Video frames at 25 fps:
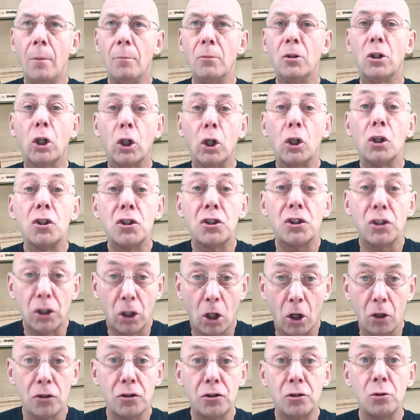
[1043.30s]

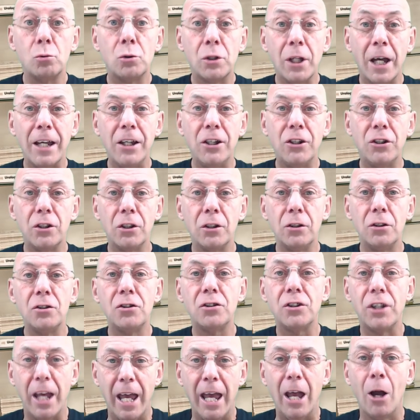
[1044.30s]
consultations
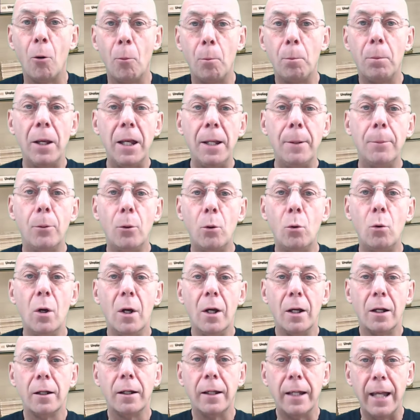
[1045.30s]
to help people
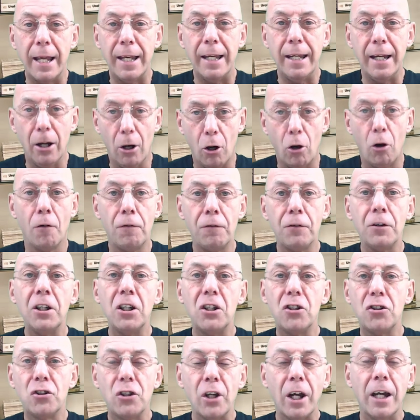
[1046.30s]
get it off an
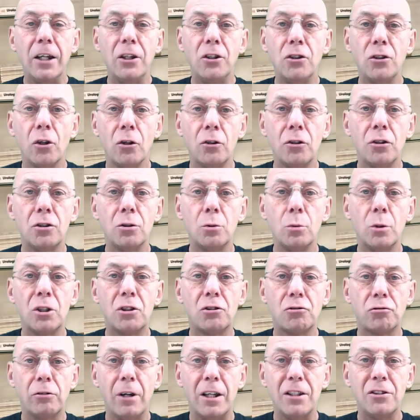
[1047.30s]
exchange onto a
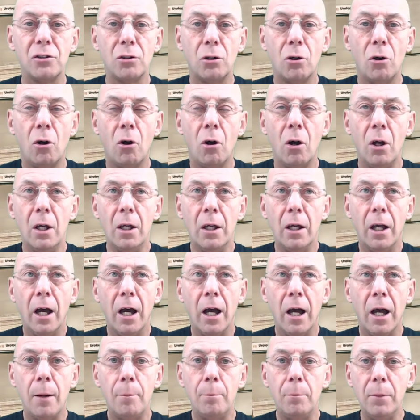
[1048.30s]
Trezor.
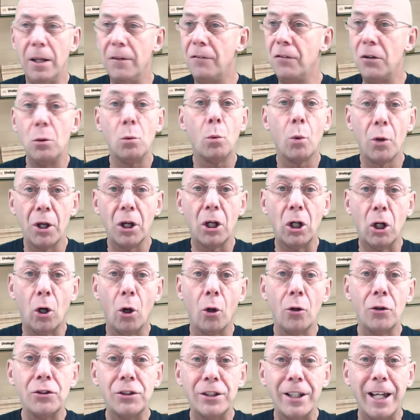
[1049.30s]
If you want to
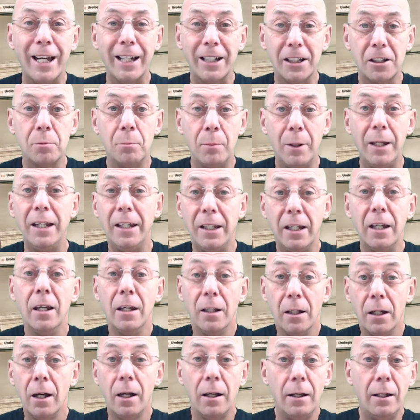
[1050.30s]
contact me,
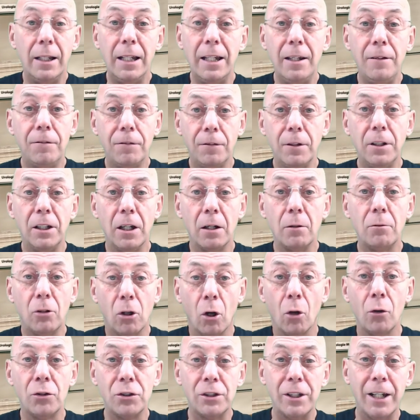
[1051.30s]

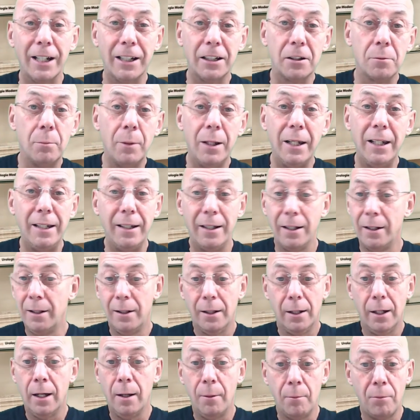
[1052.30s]
contact me
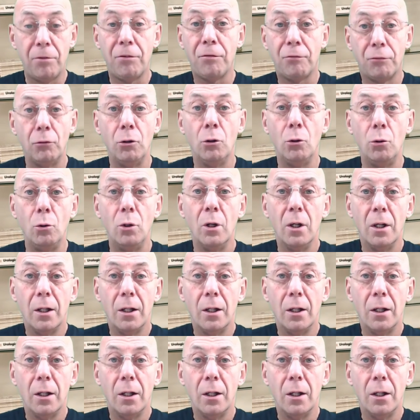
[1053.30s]
through